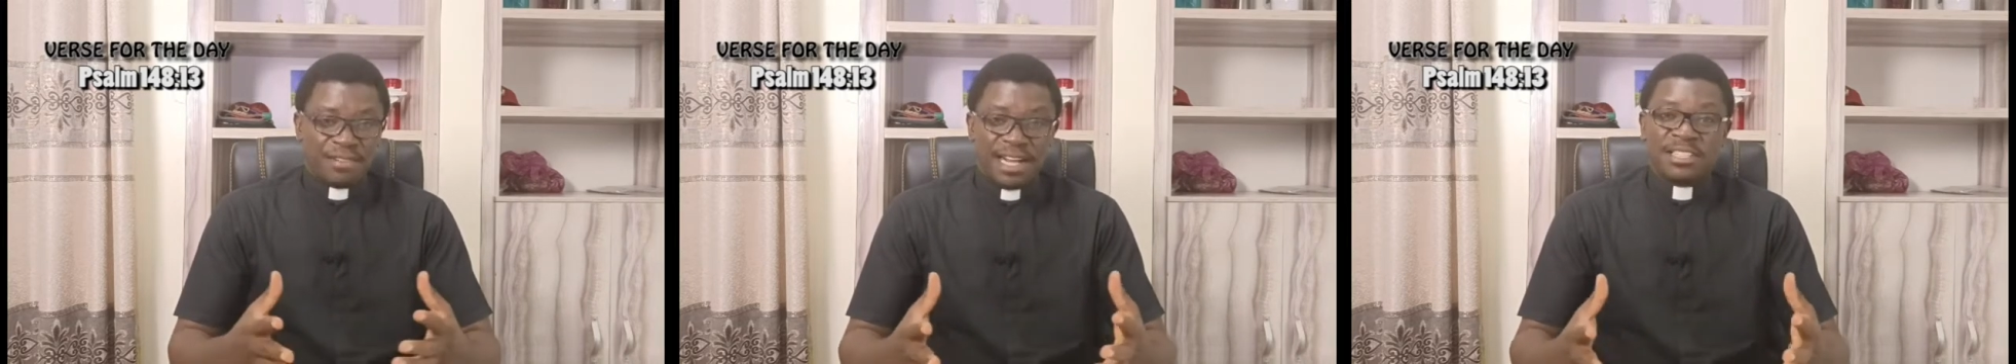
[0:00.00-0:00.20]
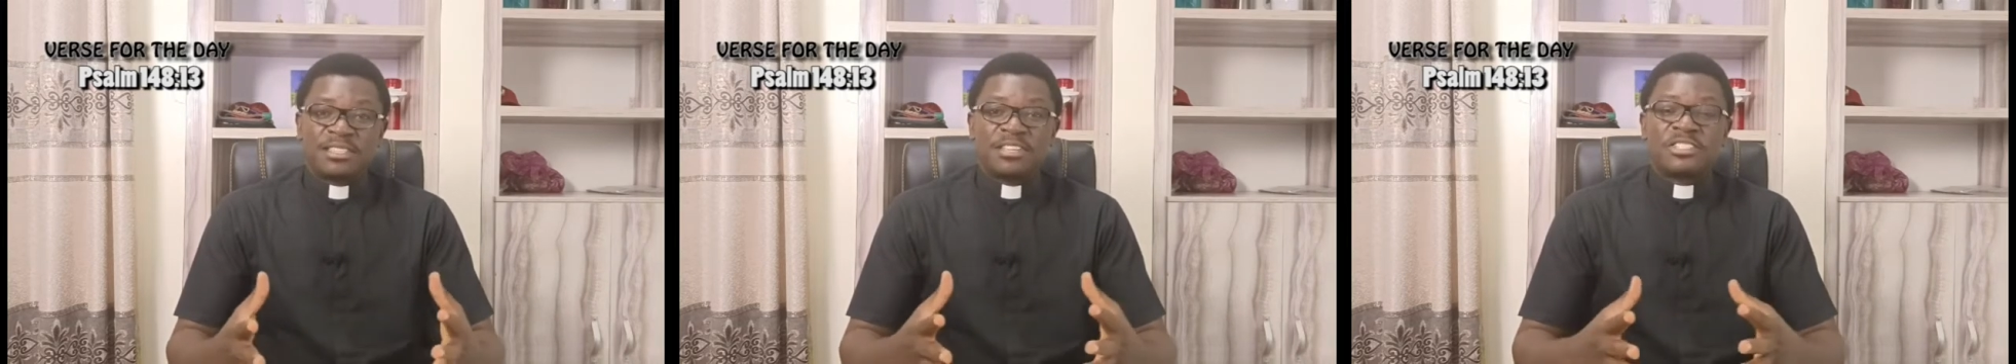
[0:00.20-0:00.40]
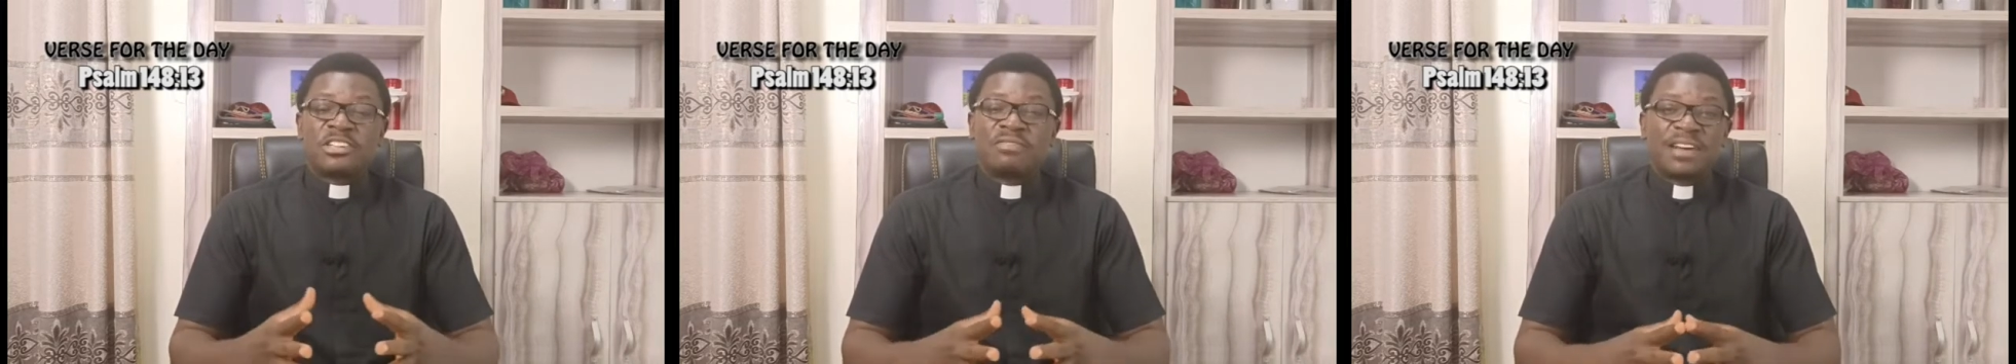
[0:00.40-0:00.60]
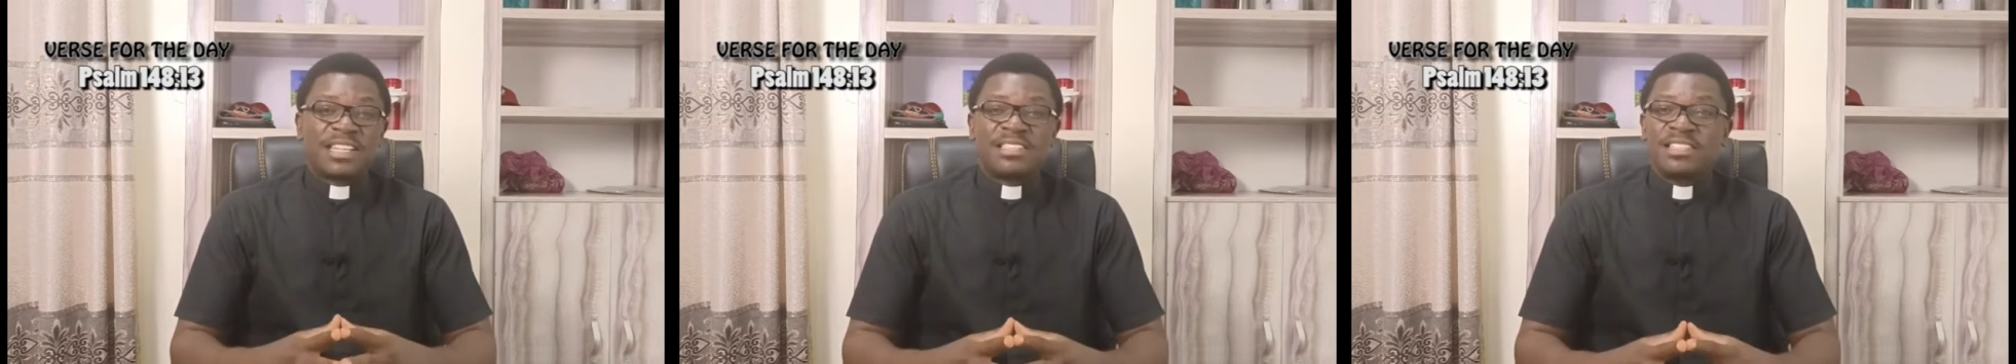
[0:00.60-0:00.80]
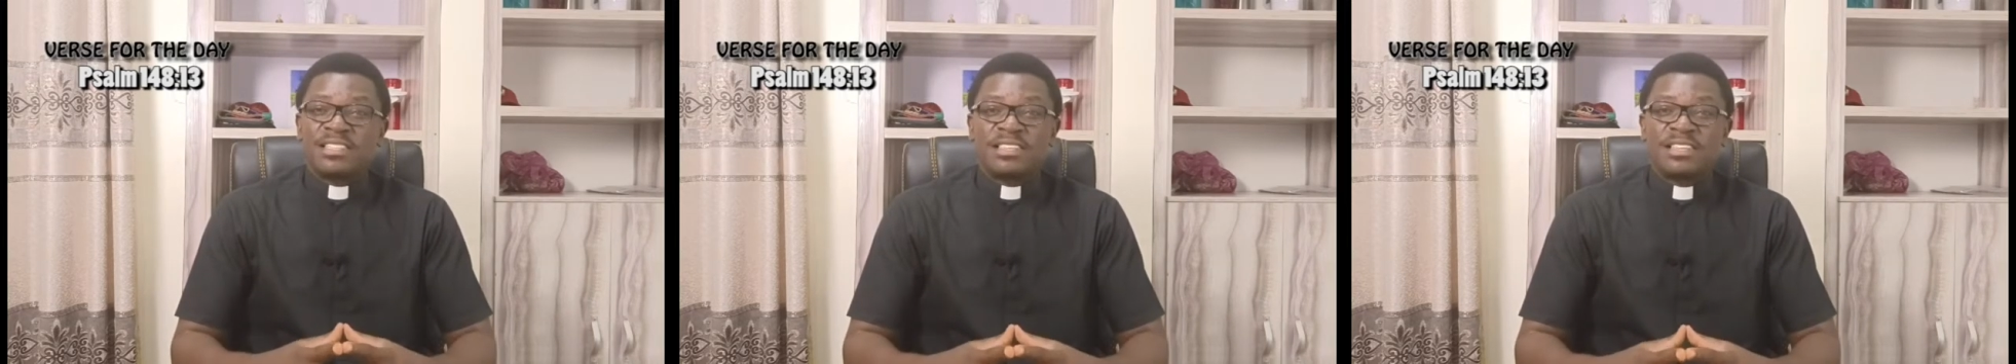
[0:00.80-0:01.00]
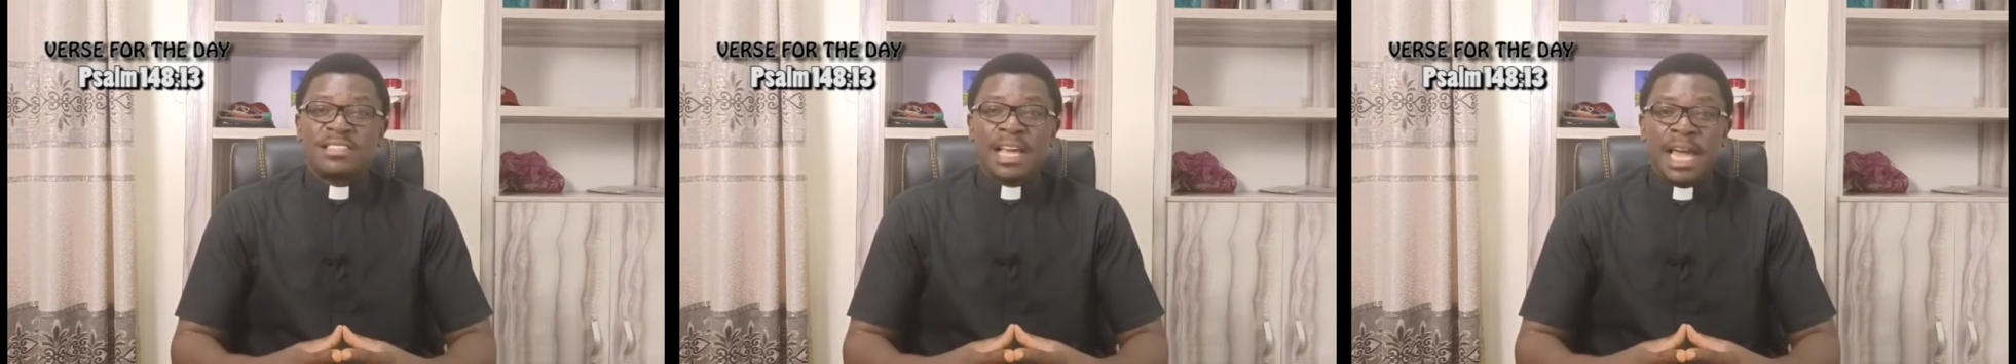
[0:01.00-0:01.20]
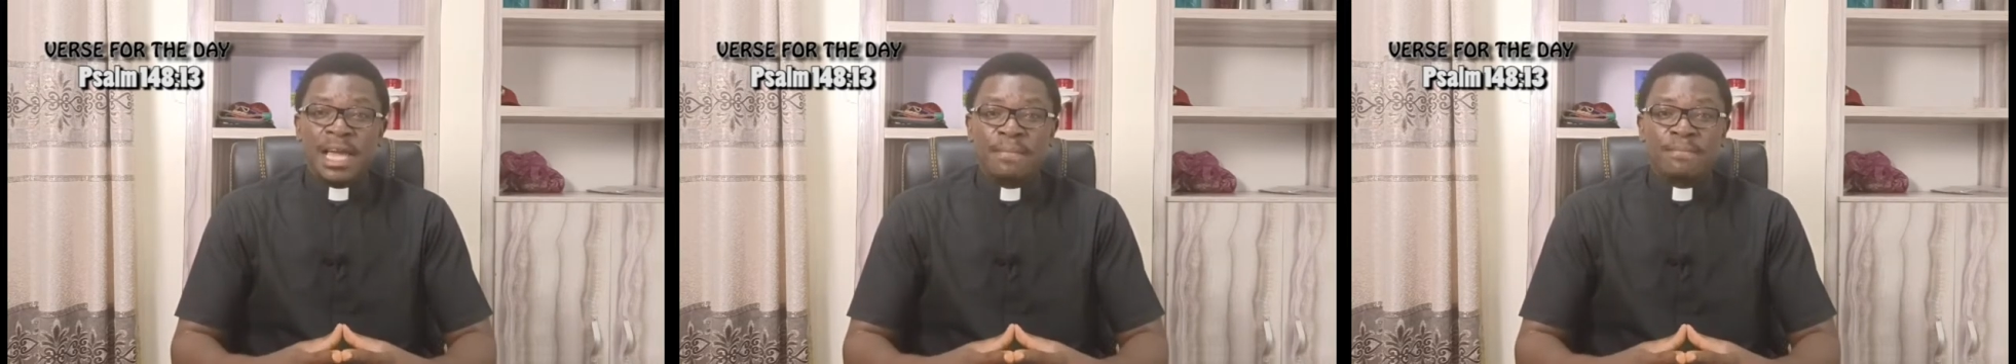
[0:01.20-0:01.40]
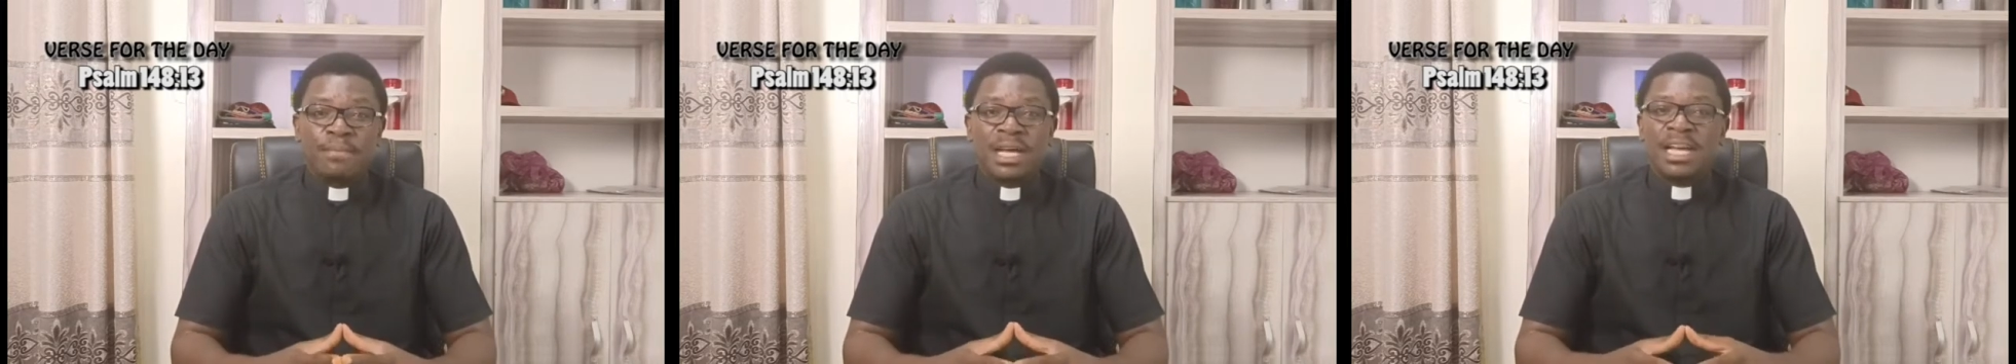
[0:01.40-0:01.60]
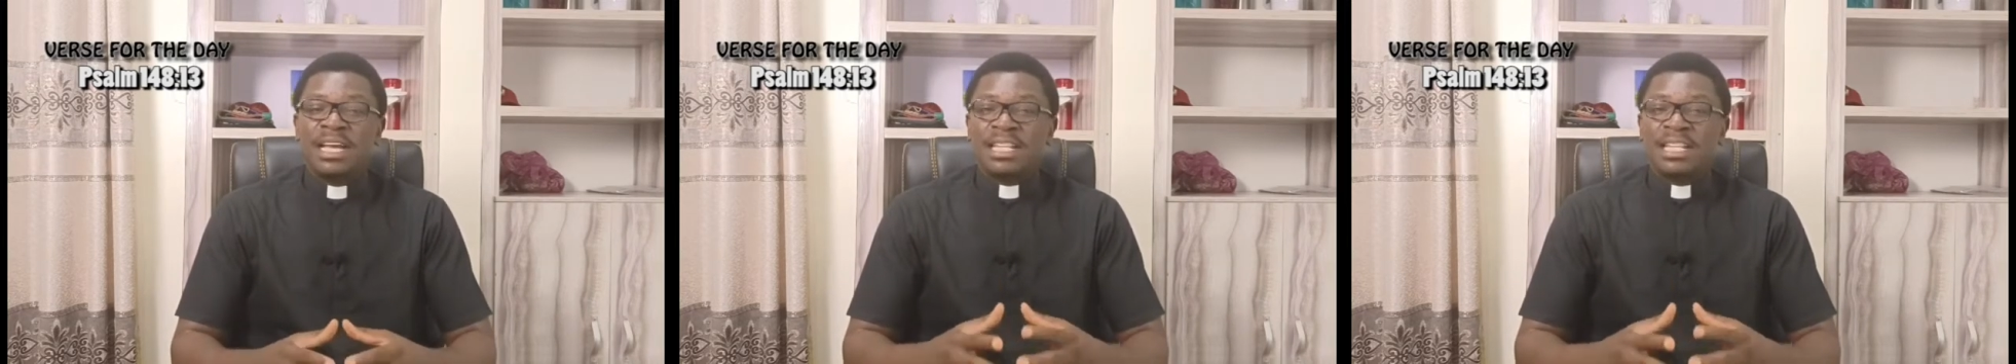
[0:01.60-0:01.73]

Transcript: Francis of Assisi's hymn,